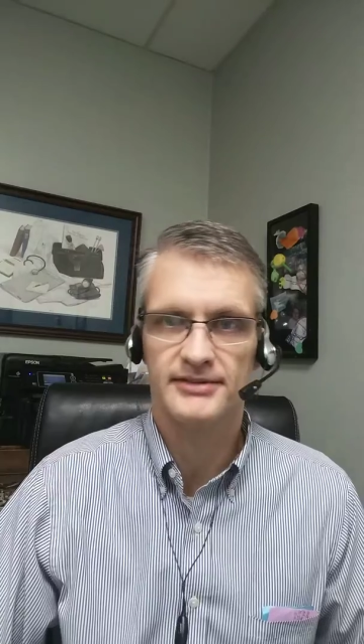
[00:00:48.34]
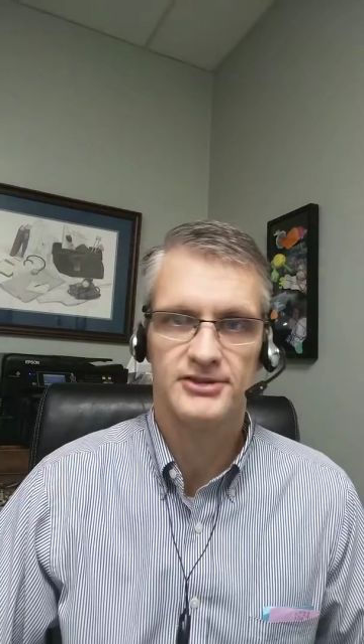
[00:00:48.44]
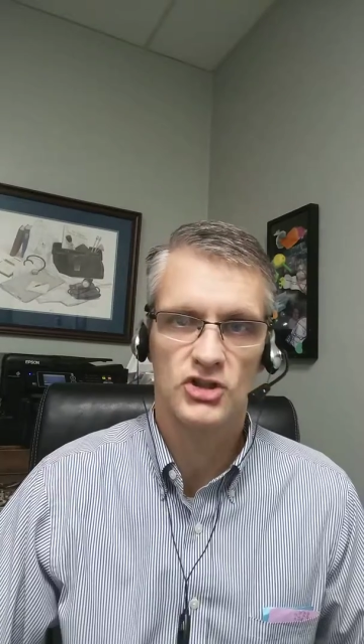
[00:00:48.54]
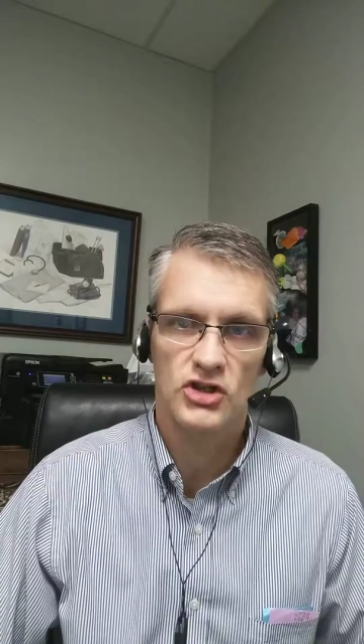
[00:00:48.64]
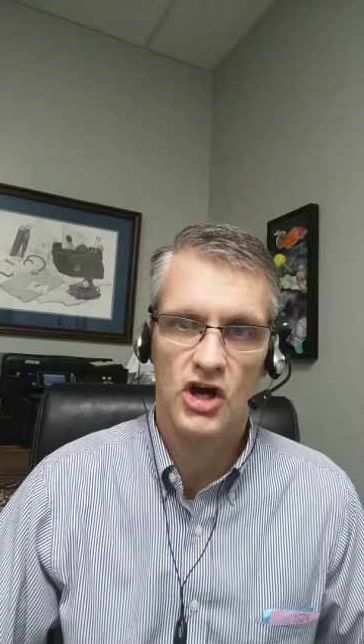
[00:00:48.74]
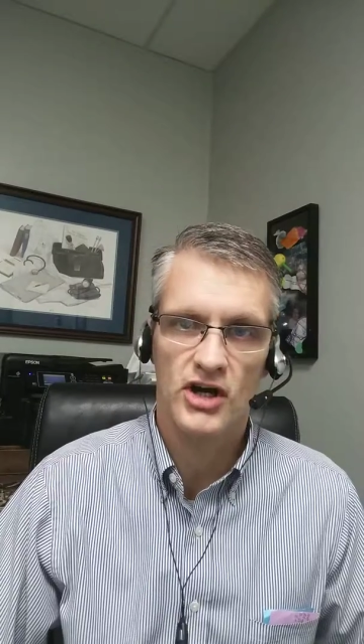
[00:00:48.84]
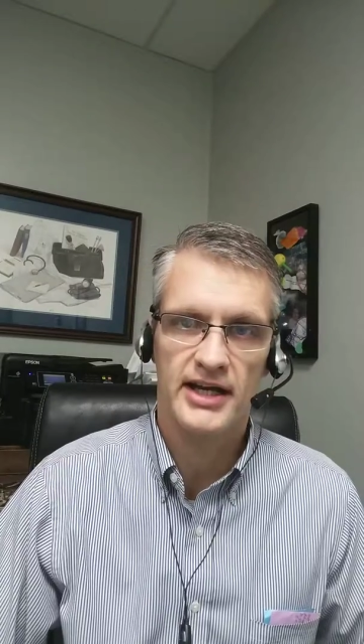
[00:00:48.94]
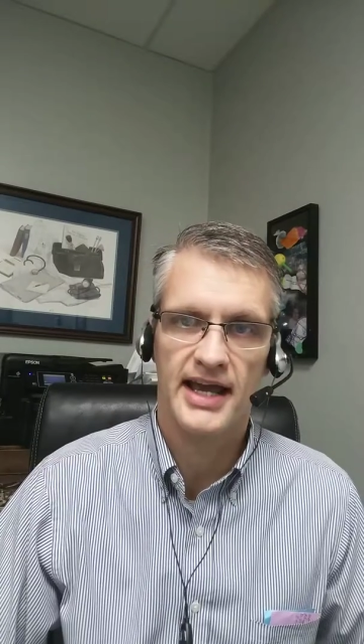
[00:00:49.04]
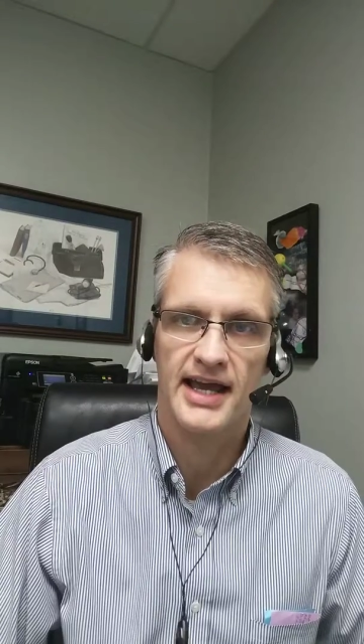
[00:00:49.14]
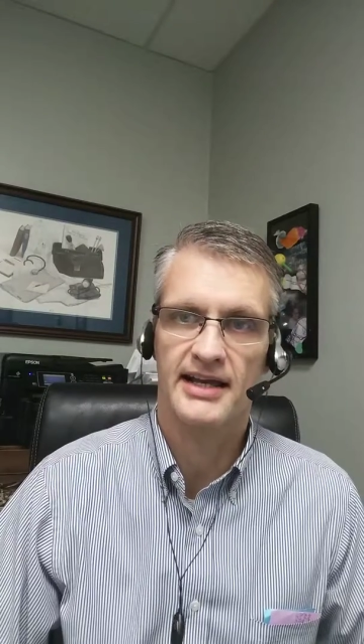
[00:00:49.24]
Jill
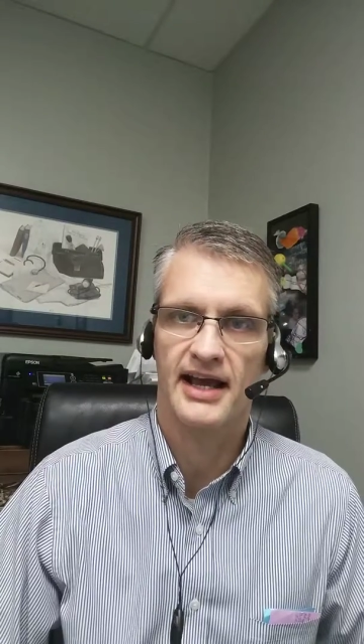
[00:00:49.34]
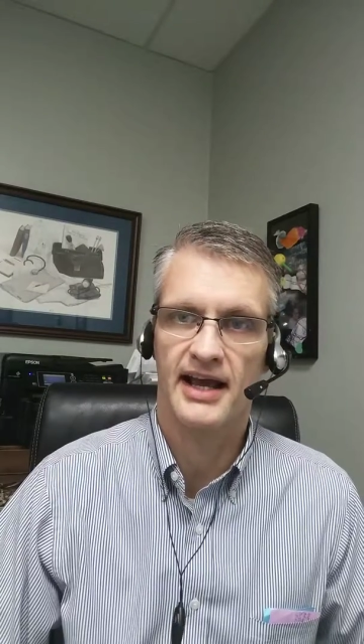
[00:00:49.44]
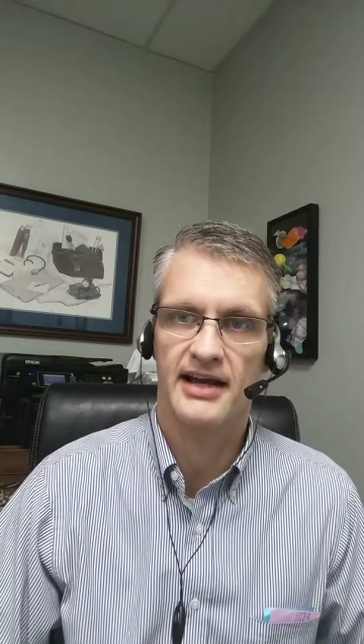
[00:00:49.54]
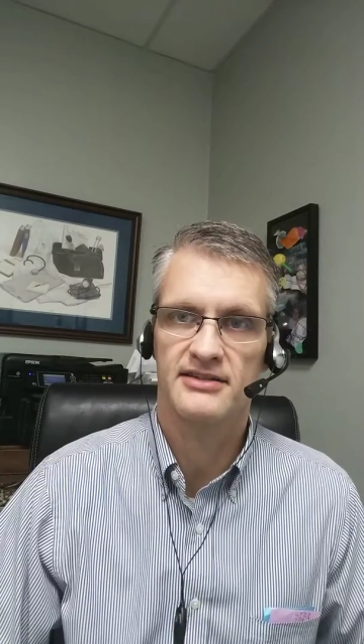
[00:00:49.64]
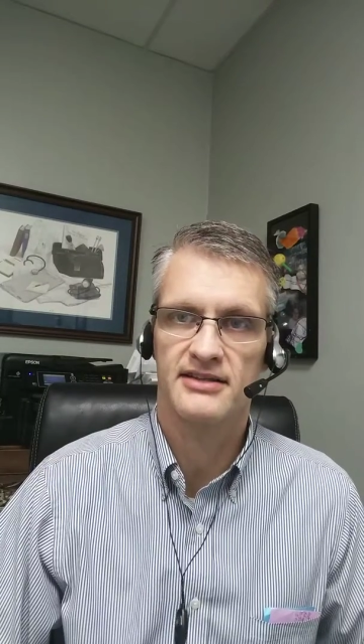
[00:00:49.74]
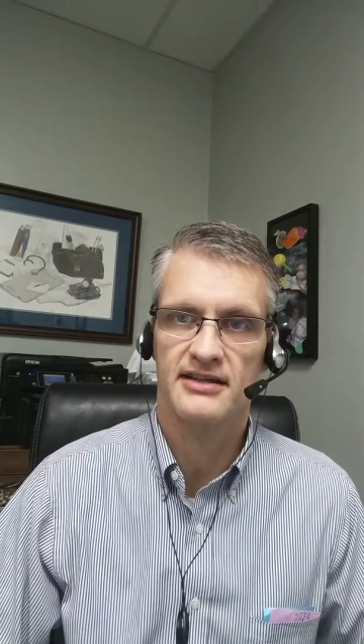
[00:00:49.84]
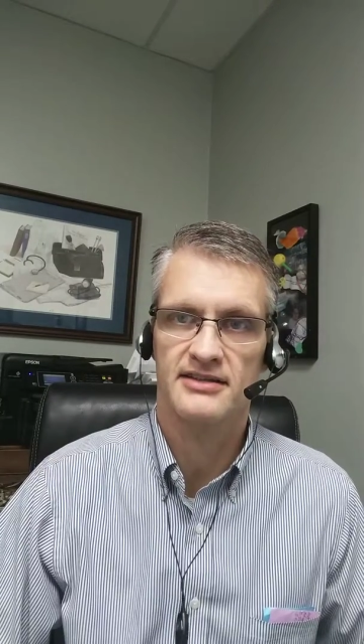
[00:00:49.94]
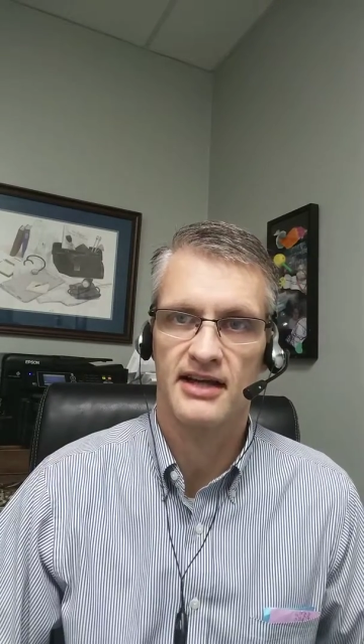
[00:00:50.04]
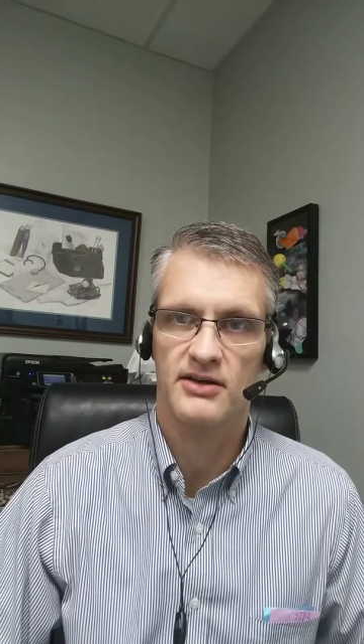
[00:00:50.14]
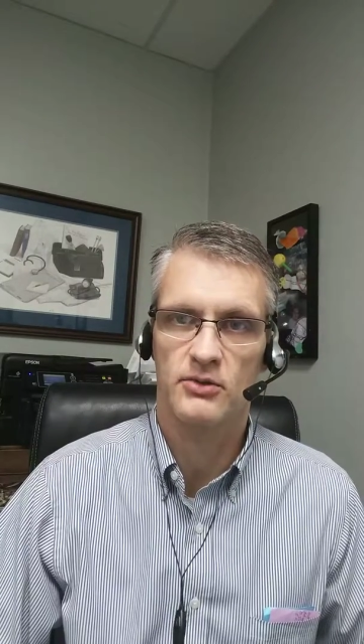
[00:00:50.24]
Carnahan has a
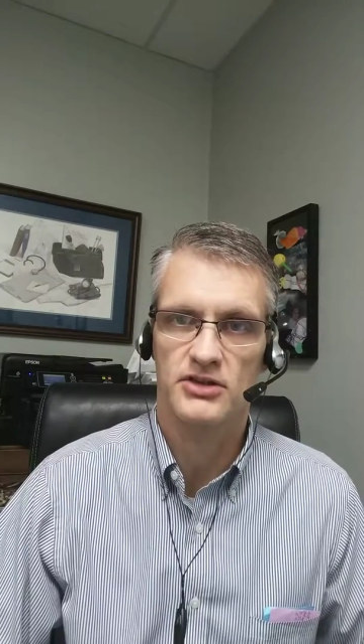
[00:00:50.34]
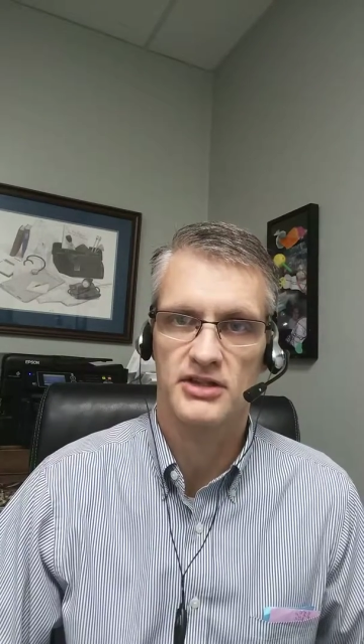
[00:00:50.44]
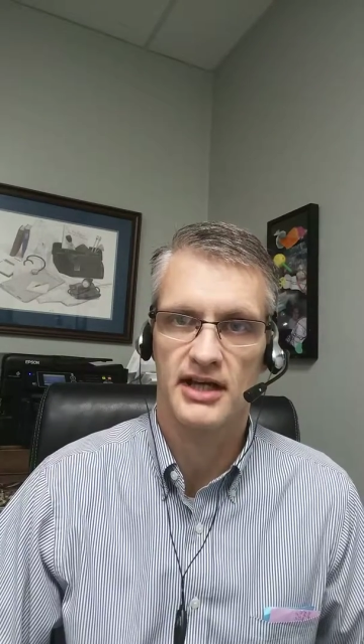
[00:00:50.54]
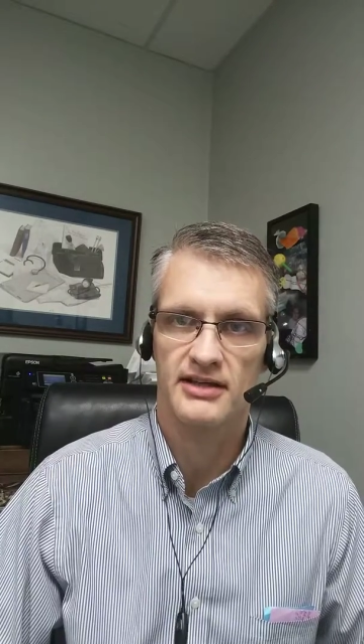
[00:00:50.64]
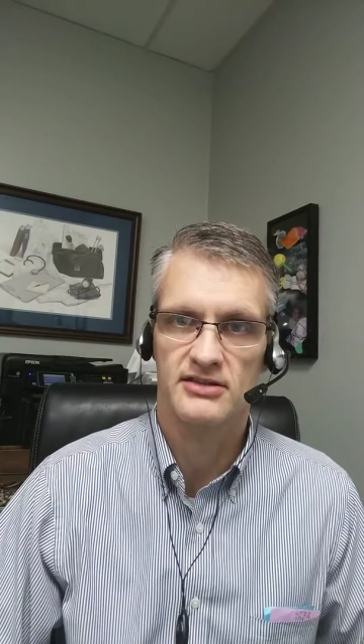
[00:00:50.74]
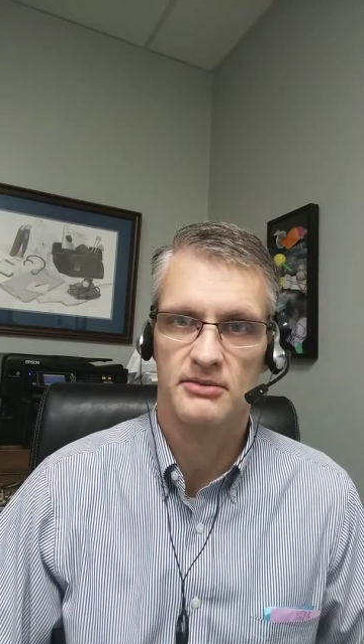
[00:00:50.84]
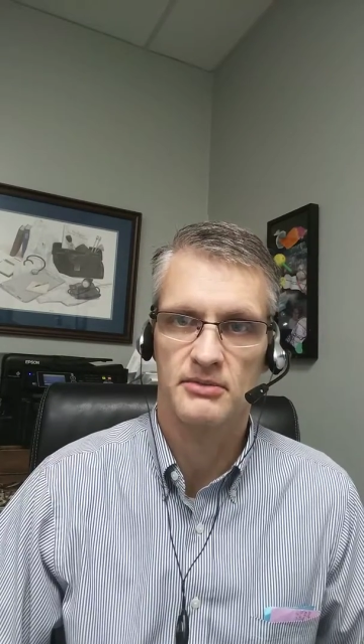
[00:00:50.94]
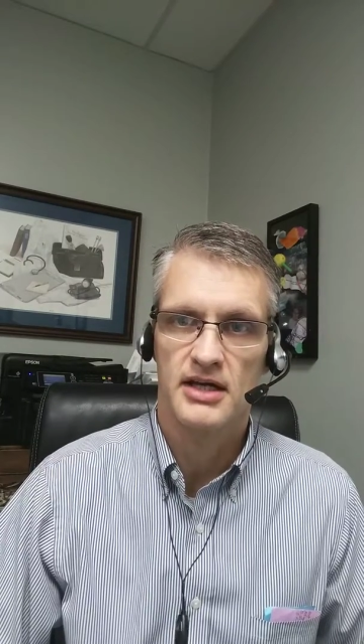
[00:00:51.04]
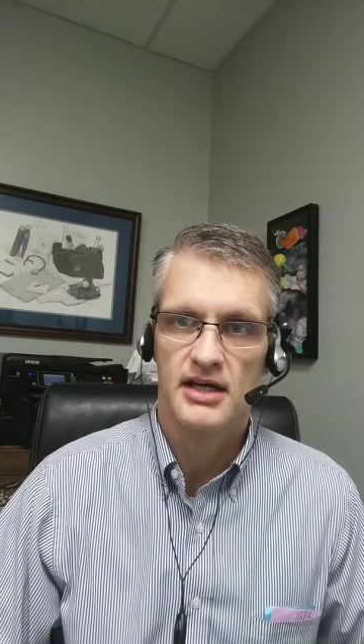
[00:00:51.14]
site where she has some